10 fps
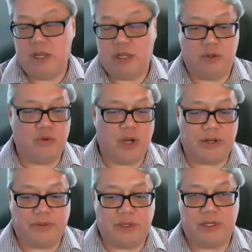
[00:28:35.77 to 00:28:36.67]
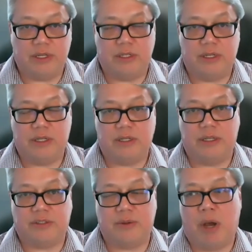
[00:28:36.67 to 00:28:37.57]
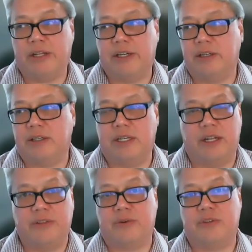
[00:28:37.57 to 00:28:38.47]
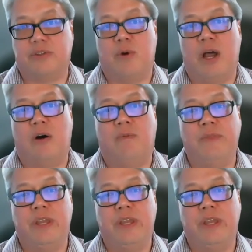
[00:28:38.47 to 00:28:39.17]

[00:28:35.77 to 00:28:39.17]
you, Jonathan, and Zapata and others as well.